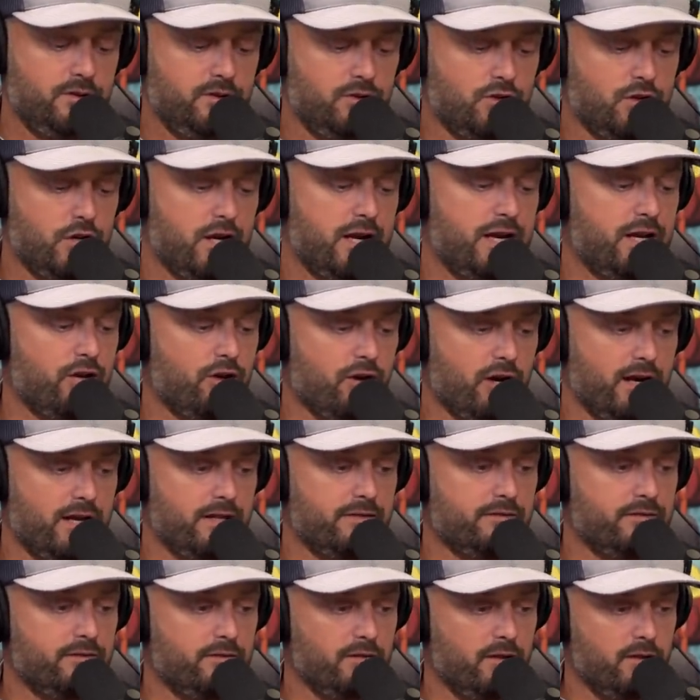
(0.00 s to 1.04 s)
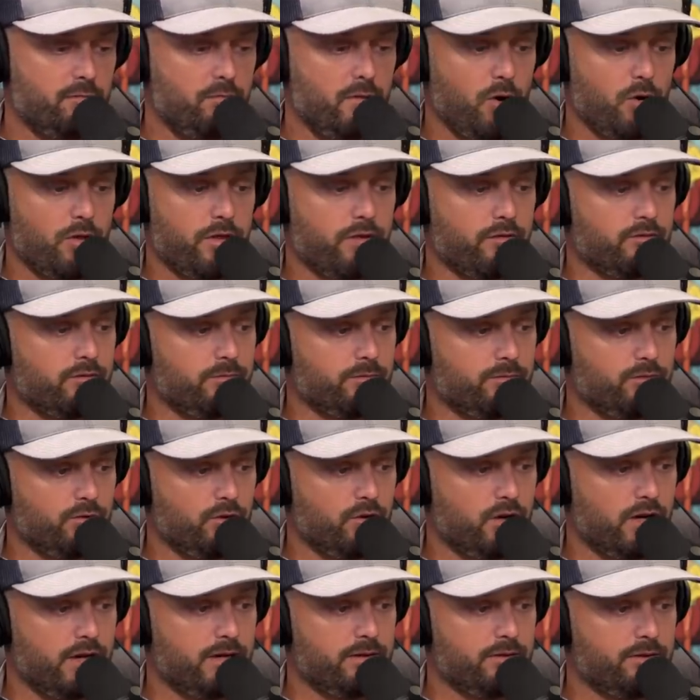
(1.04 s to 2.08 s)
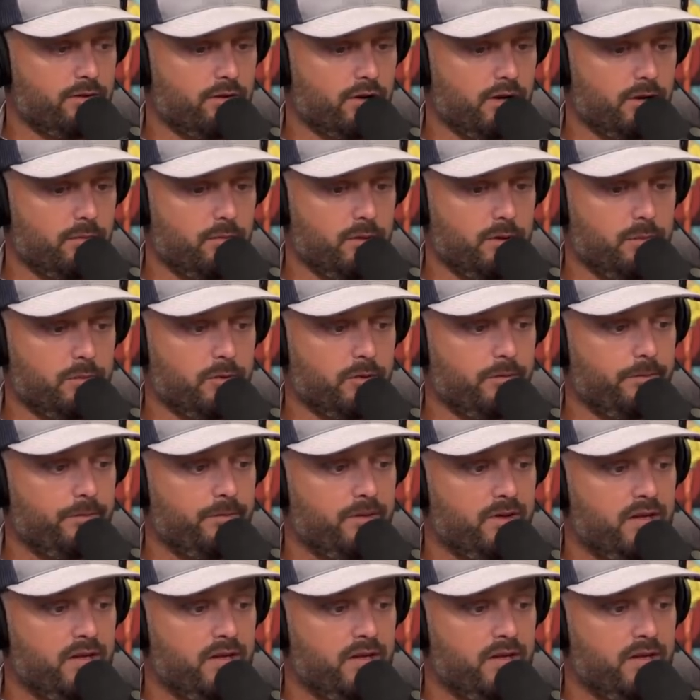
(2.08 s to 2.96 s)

great, great. Both of them, great, great people.